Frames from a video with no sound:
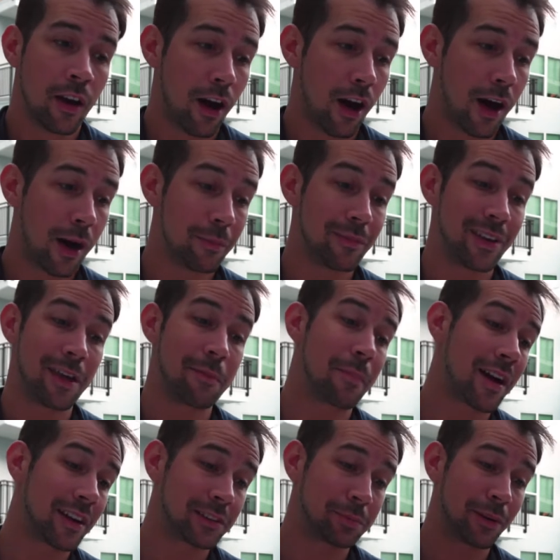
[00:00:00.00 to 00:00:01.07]
Um, in
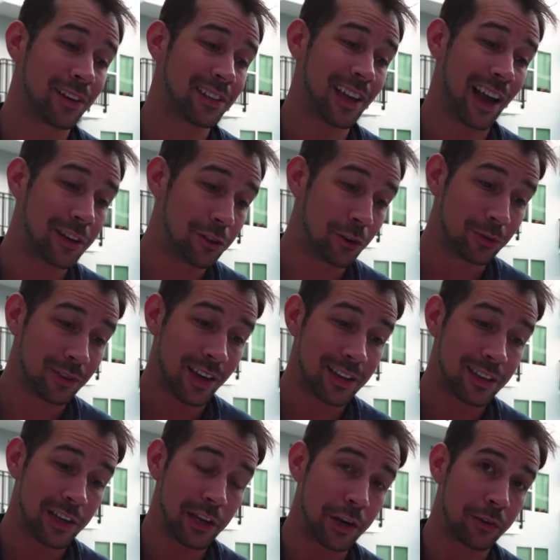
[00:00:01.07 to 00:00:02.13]
my experience, I don't like
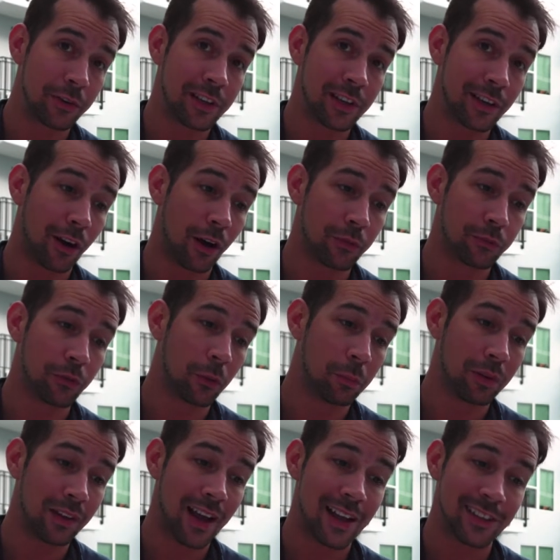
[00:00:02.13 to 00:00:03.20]
hearing it on full
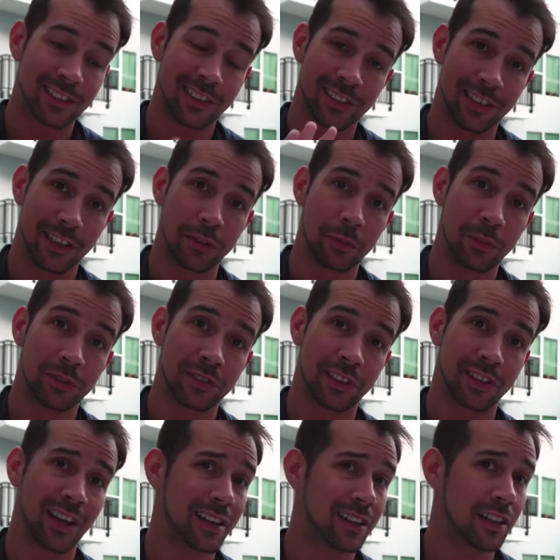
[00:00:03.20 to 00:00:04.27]
blast because then the music
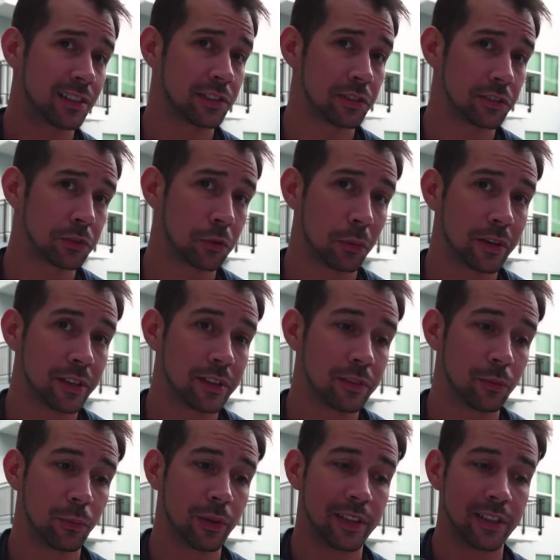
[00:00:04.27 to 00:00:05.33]
kind of gets distorted.
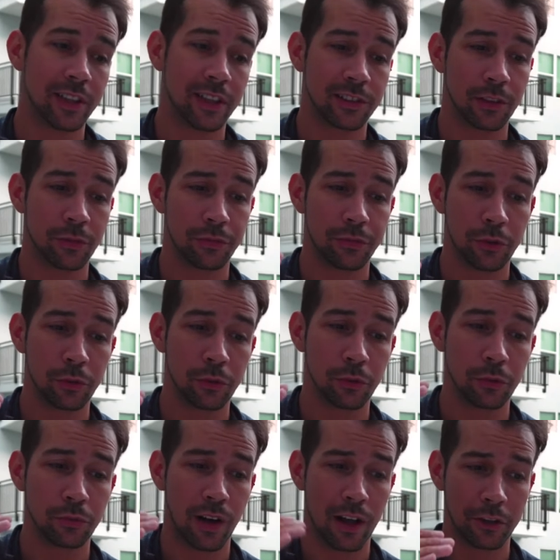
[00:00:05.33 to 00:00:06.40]
When it's a
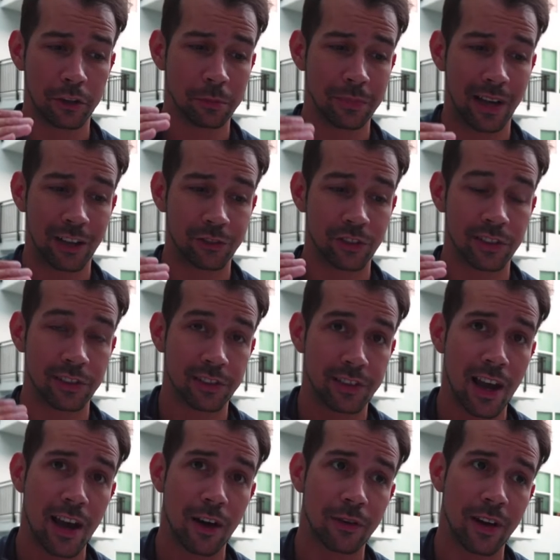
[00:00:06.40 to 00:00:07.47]
few volume notches
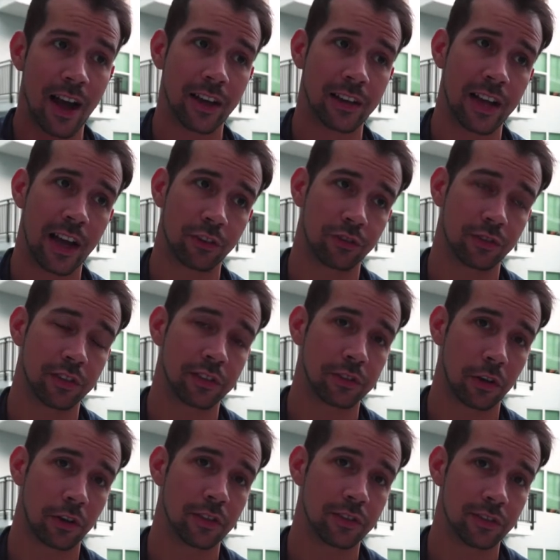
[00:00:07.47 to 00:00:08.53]
down, I can actually
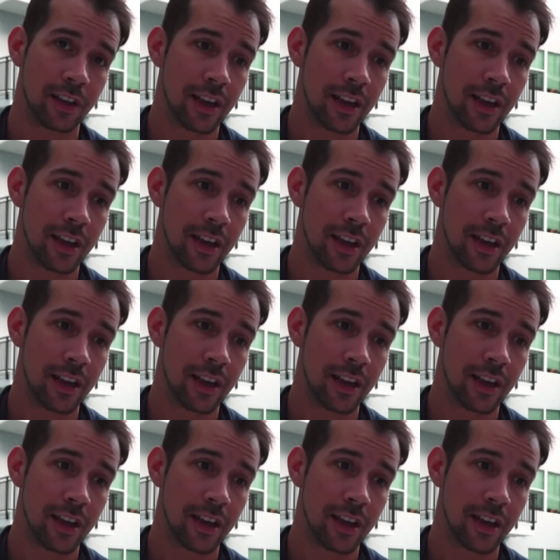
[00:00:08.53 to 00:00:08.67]
start